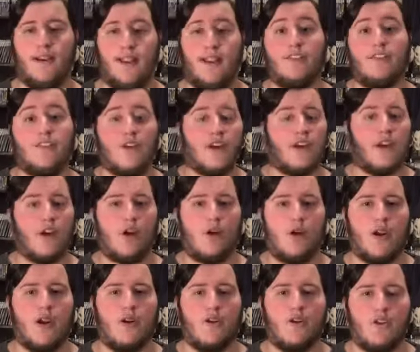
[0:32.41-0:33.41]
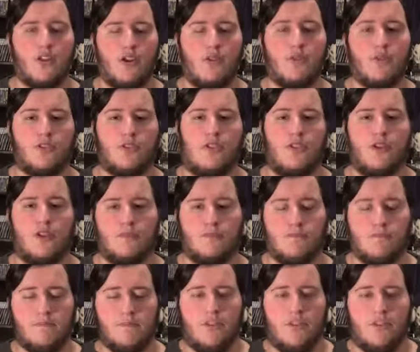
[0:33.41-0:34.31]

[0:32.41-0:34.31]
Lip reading: It's very coherent. You know what's going to,